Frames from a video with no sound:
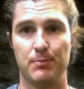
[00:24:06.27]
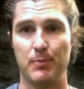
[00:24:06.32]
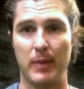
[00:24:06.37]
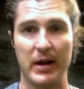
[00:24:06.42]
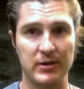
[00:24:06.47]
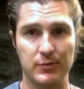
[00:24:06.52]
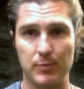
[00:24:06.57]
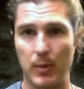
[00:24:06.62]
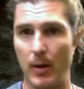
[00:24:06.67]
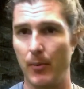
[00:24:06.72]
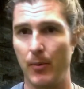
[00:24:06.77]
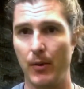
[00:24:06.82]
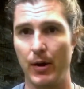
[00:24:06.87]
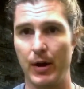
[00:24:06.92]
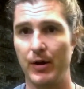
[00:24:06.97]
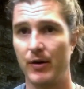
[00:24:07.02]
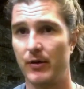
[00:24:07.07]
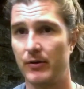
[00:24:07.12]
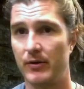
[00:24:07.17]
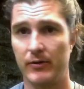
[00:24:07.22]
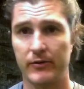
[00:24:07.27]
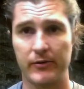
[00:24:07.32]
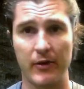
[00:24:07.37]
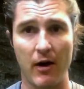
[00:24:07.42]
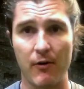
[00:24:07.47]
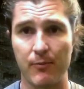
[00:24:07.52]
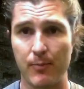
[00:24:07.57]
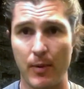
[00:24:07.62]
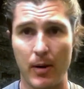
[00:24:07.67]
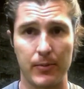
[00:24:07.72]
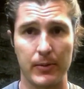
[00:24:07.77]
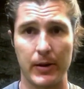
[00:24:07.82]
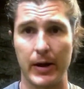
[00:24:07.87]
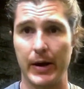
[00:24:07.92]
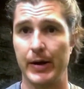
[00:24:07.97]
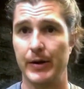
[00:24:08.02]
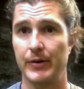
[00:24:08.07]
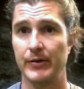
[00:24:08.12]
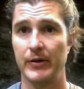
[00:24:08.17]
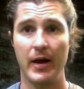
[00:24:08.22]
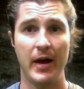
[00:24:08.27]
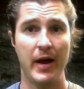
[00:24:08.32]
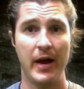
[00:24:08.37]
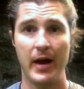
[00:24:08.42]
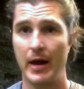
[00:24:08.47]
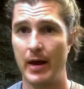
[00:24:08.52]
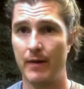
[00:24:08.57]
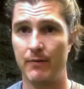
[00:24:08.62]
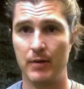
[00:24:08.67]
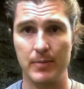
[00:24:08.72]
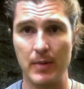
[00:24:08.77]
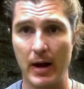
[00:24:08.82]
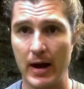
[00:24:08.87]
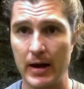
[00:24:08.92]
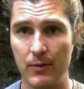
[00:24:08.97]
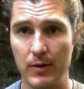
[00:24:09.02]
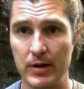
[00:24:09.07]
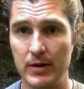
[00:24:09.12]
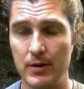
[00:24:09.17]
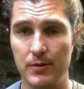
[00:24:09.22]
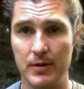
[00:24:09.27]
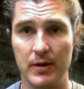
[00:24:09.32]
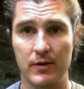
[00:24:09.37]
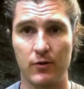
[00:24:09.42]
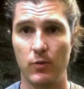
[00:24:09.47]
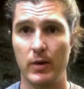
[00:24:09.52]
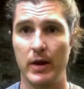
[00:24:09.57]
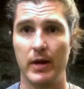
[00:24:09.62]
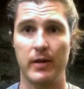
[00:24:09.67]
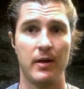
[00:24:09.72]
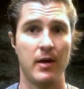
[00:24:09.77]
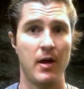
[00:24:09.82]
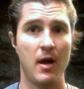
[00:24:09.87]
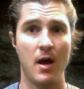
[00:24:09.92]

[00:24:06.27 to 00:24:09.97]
baseball players and softball players. Everybody we do this with,